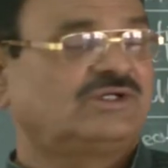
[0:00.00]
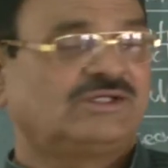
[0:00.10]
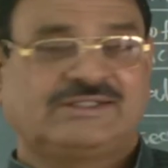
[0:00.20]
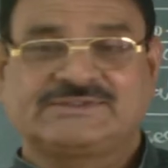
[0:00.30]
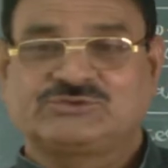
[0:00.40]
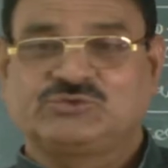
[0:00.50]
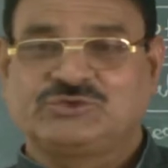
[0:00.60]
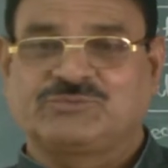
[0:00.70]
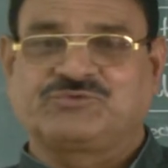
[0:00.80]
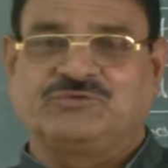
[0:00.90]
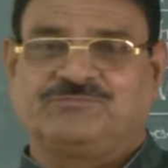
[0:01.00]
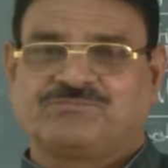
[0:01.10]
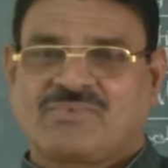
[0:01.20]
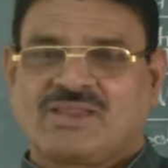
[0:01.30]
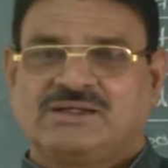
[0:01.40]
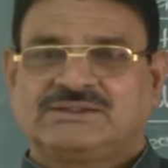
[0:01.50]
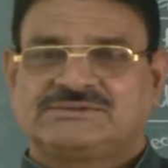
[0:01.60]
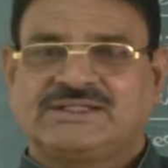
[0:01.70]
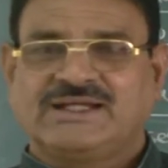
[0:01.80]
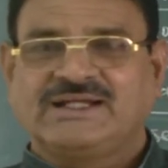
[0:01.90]
SUFU.
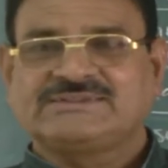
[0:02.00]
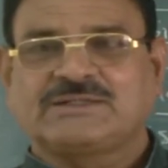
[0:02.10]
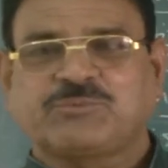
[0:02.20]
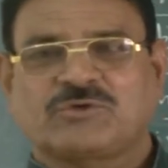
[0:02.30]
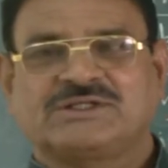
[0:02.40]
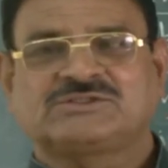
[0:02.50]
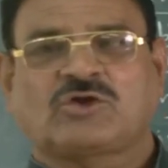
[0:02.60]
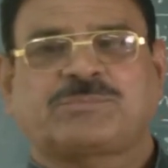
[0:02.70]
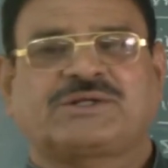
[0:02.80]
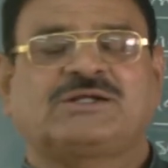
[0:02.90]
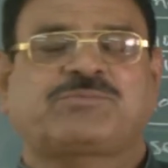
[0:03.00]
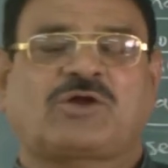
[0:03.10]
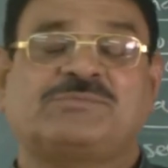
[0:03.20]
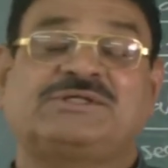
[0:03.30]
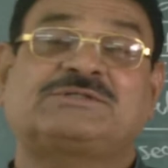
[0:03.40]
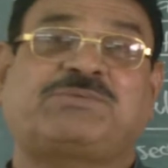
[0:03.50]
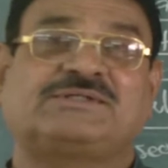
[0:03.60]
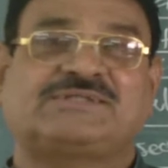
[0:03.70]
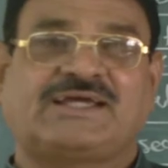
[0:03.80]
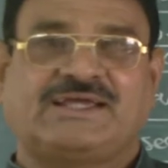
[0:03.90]
Single cell proteins are obtained from yeast
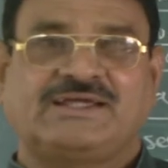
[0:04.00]
fungi.